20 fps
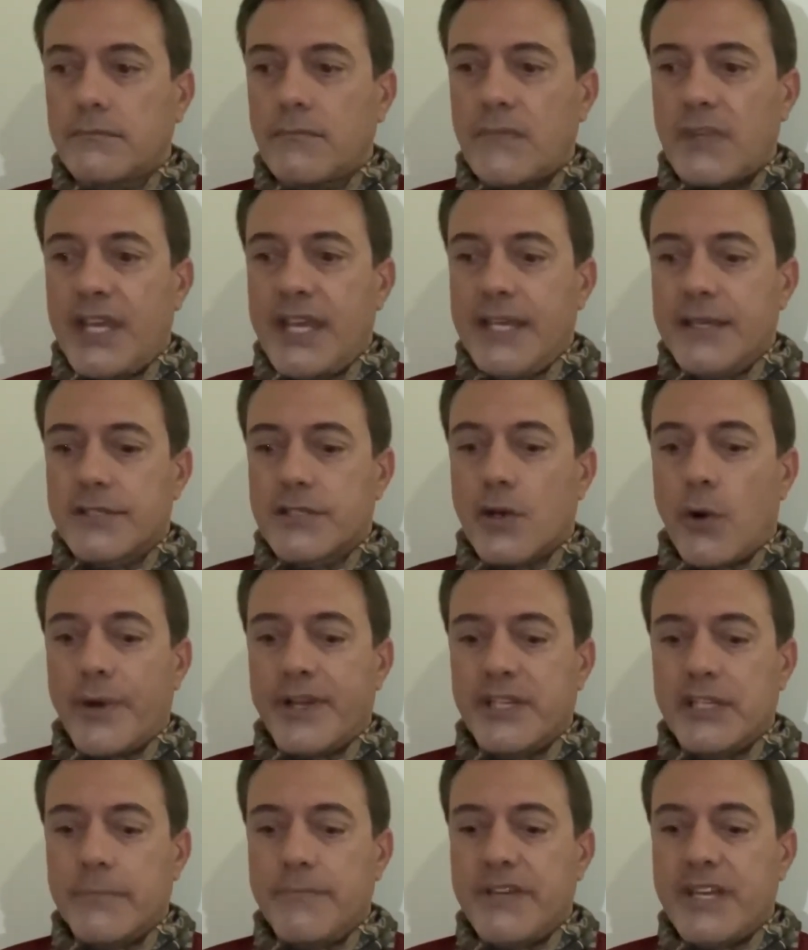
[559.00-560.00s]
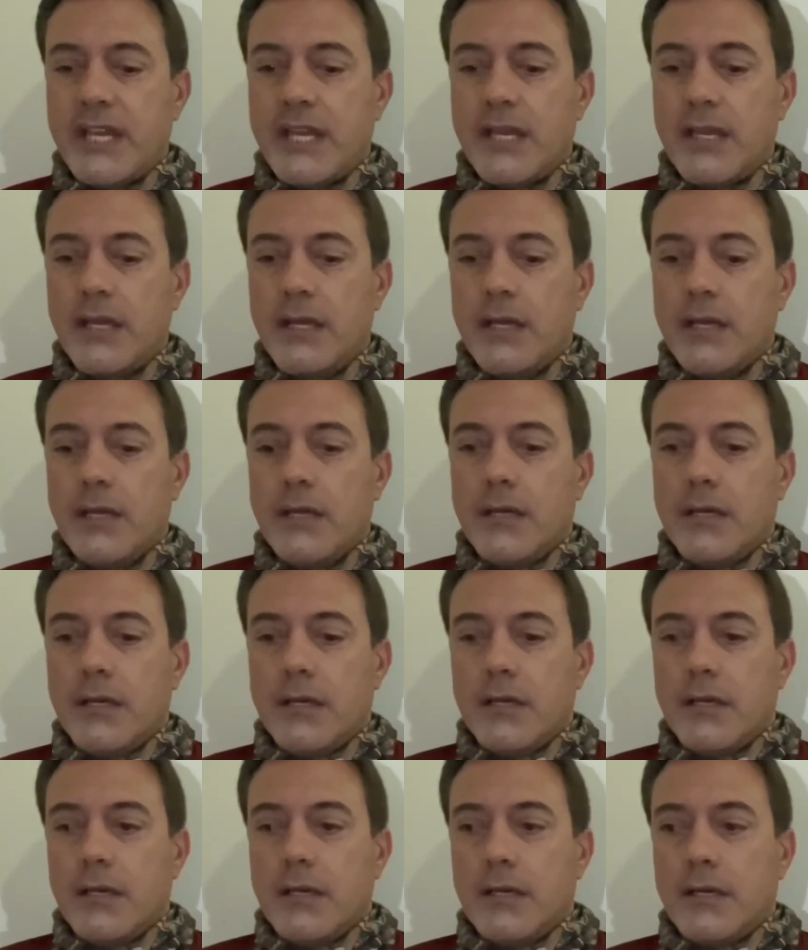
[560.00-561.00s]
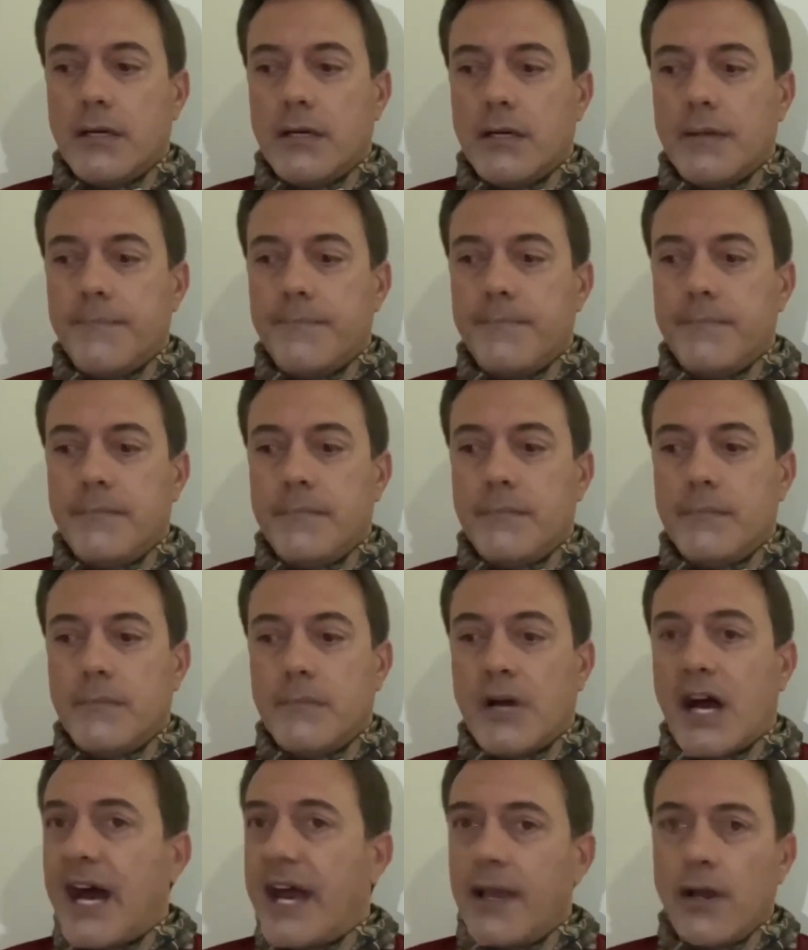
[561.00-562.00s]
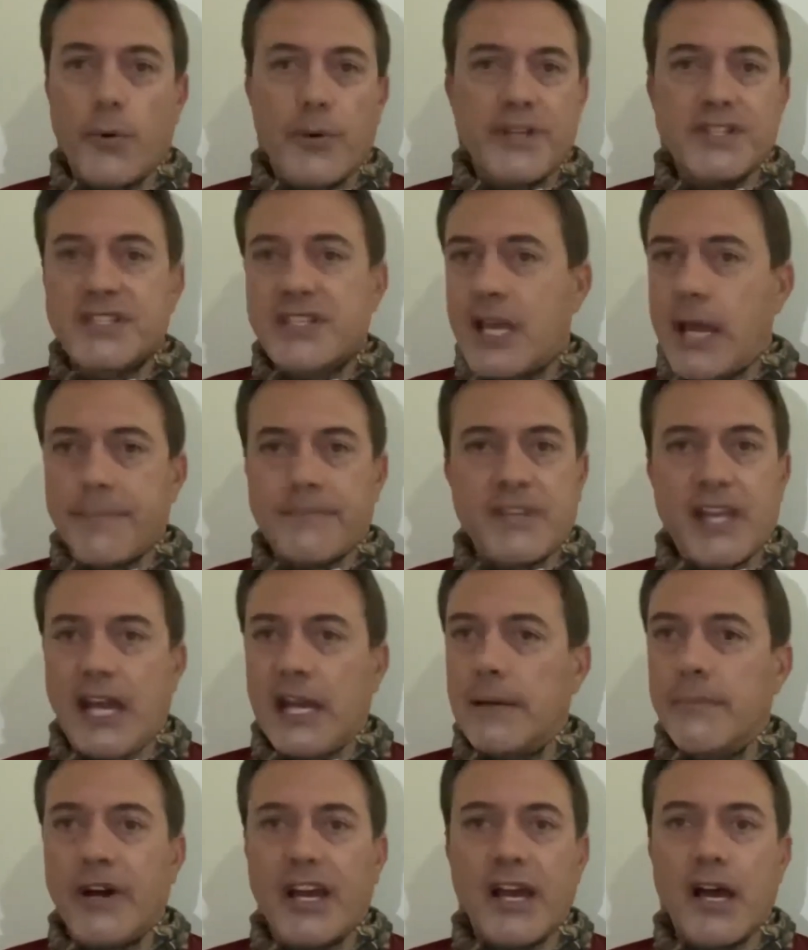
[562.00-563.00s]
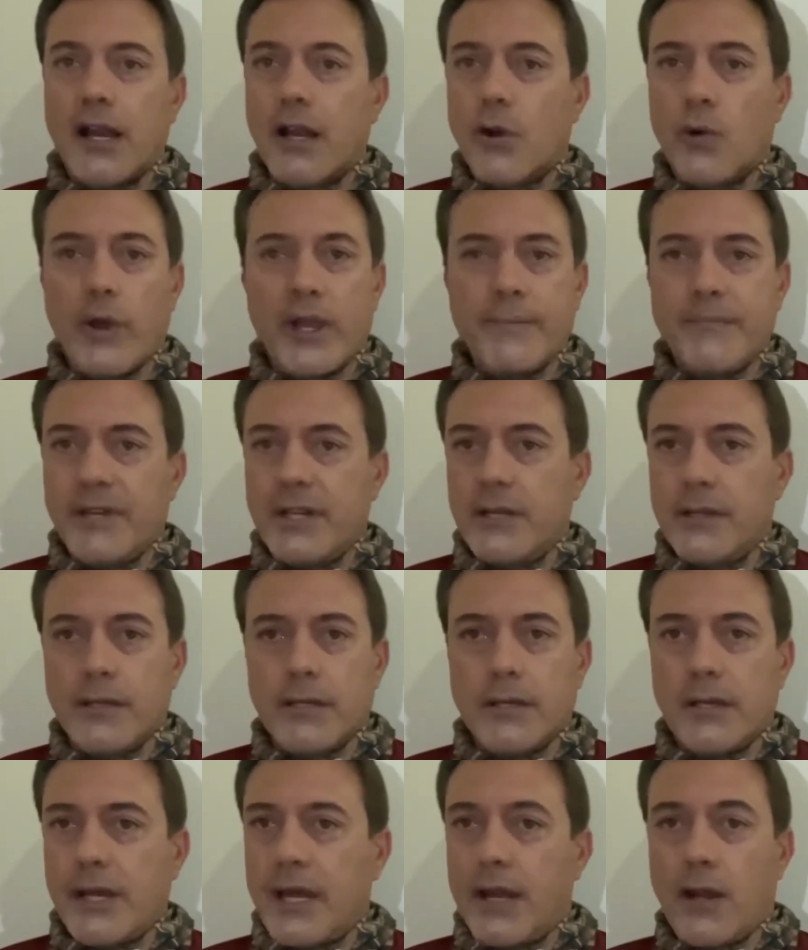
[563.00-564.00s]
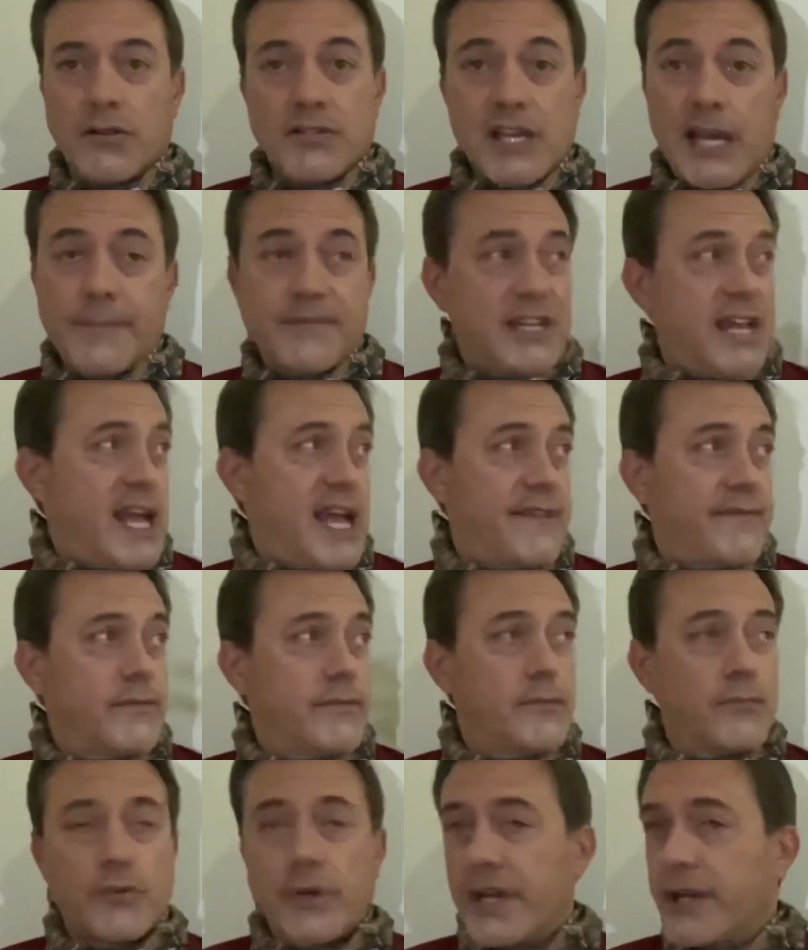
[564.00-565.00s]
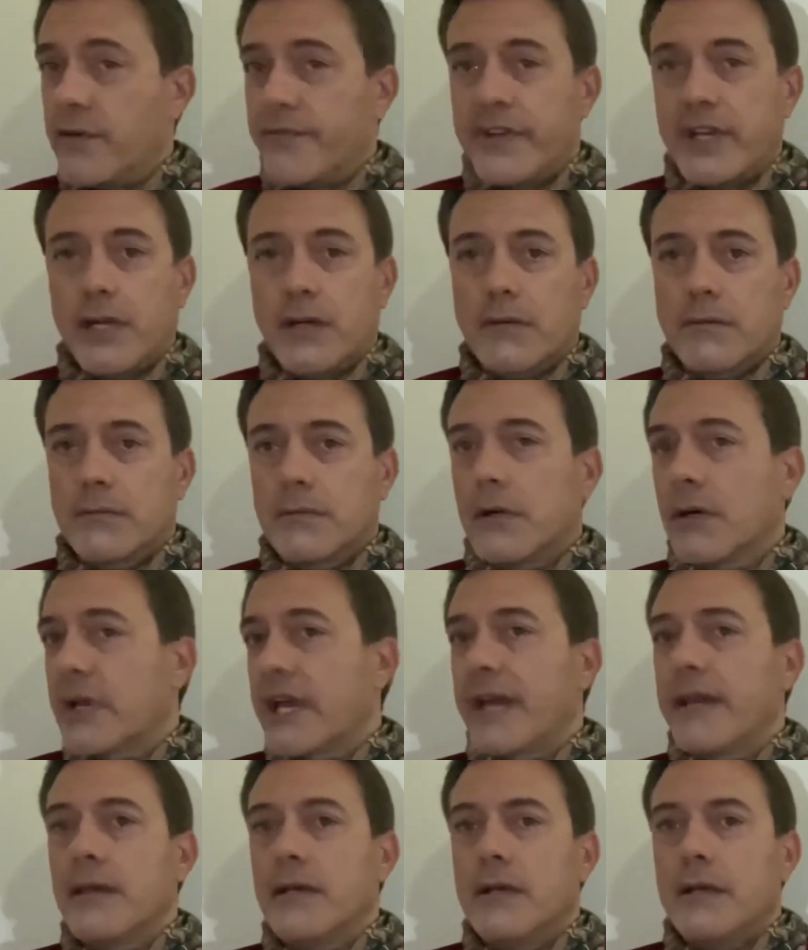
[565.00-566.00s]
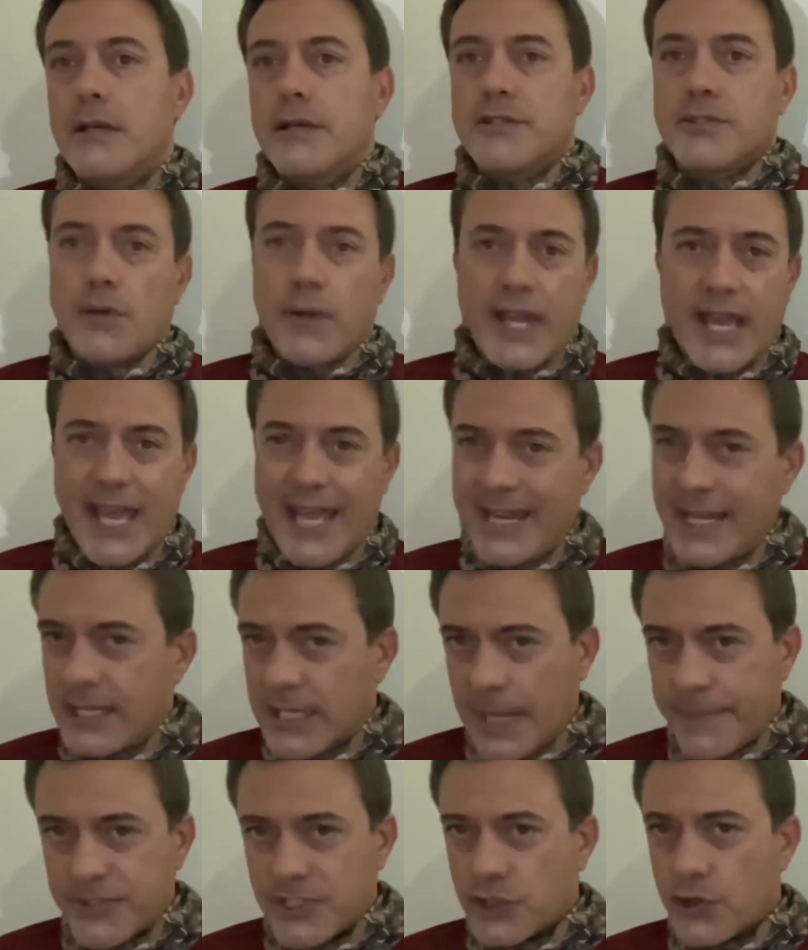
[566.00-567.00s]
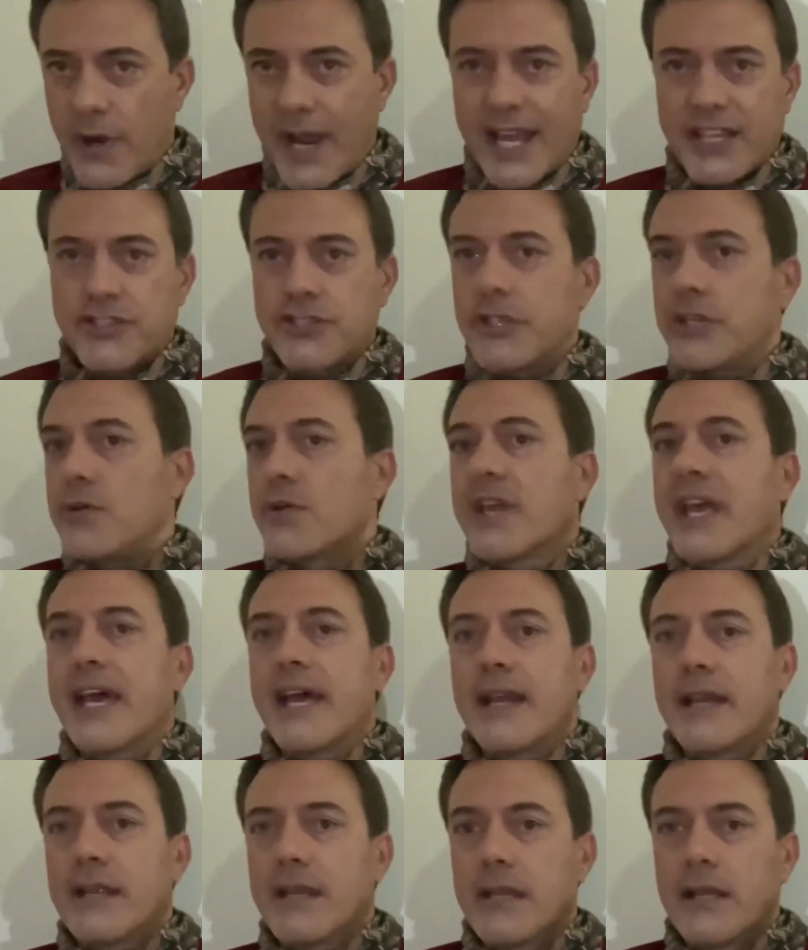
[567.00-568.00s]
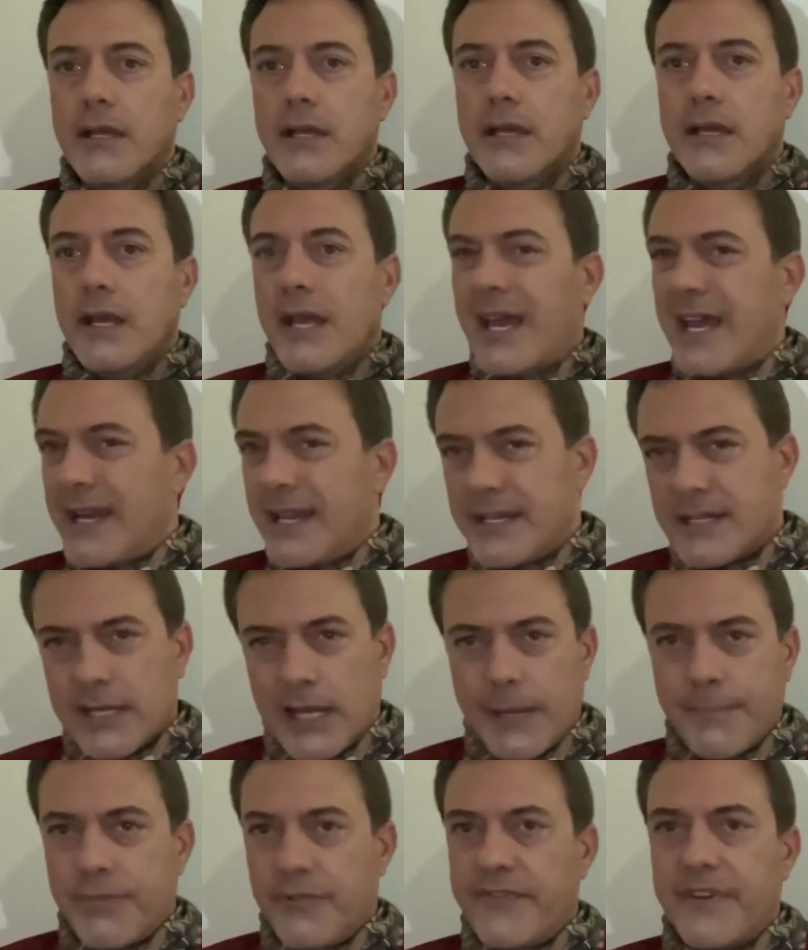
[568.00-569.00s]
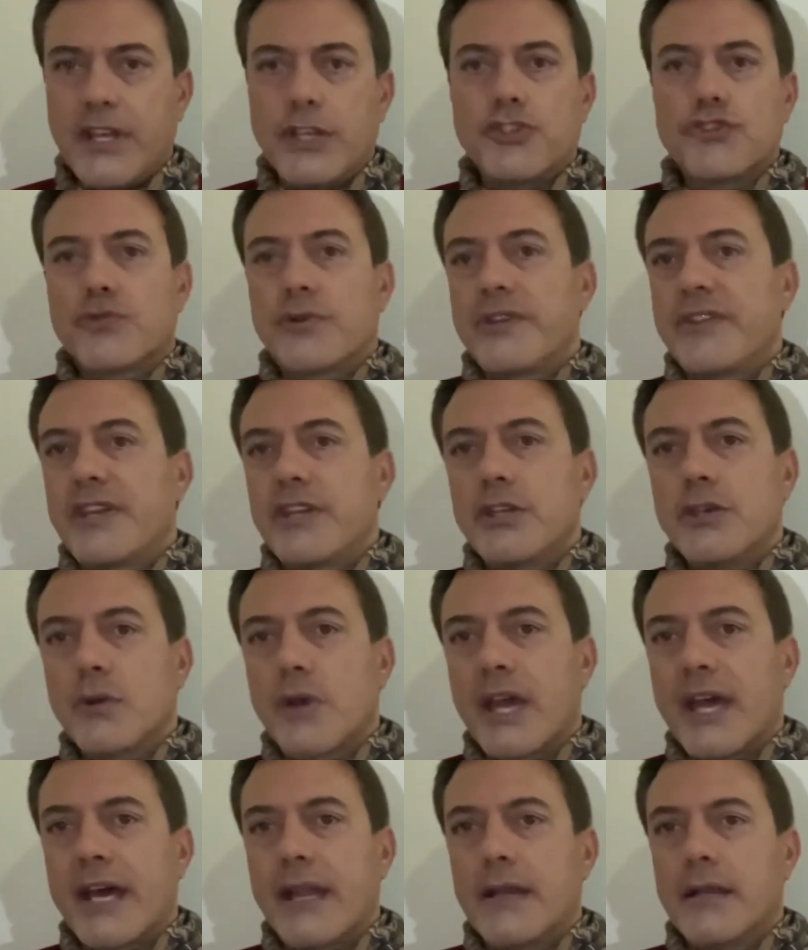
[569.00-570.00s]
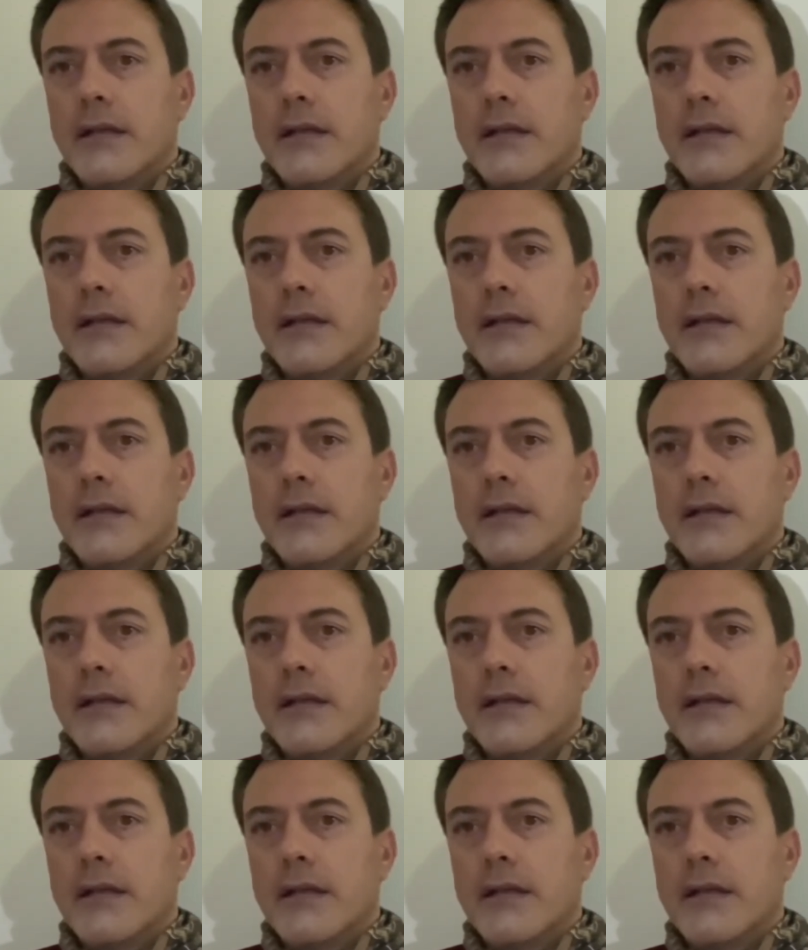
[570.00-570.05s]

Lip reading: is going to be, I always kept antibiotic ointment at all times. I have it right over here. Okay, so any type of scratch that you get, any type of injury that you get,